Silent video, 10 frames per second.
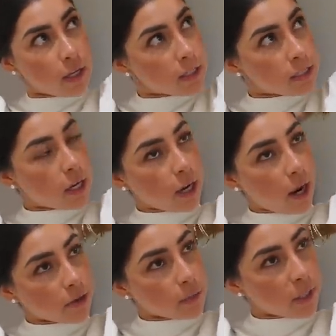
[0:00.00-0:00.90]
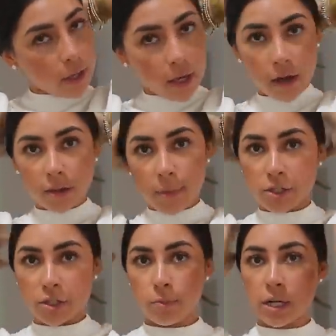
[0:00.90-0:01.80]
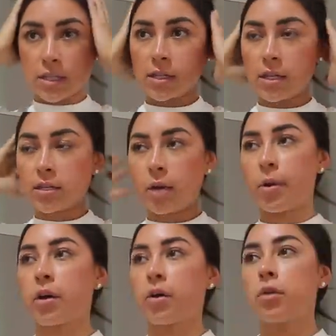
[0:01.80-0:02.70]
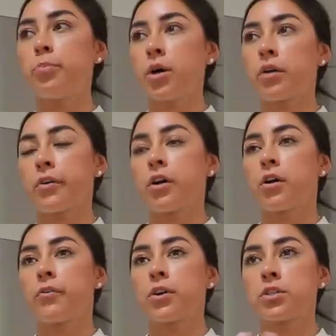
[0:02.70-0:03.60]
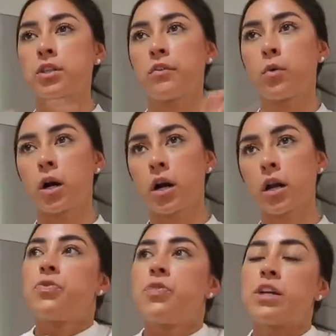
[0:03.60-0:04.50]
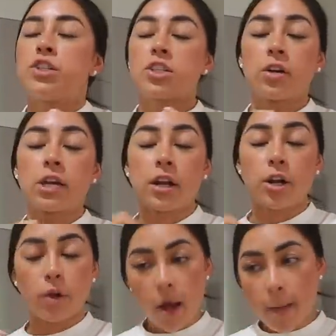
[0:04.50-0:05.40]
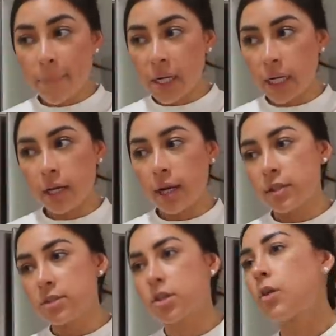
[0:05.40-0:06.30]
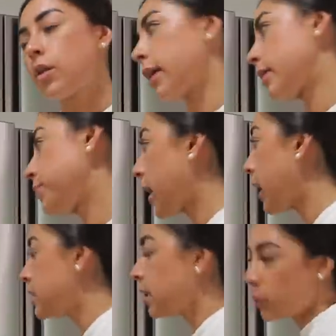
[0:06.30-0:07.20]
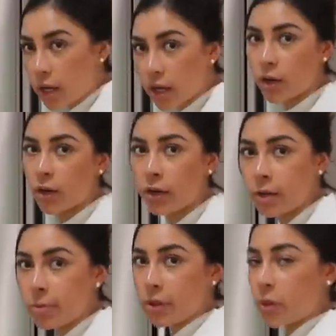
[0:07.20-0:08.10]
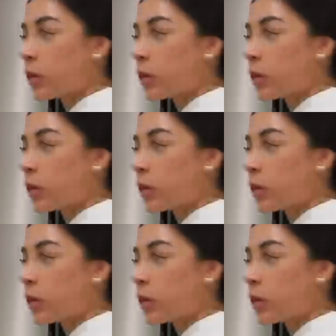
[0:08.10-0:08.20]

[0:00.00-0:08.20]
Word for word: stuck out to me. Like I got the matching bracelets. I bought her a book for her first day of work that she's starting in a new company. And so like I did what I could, but there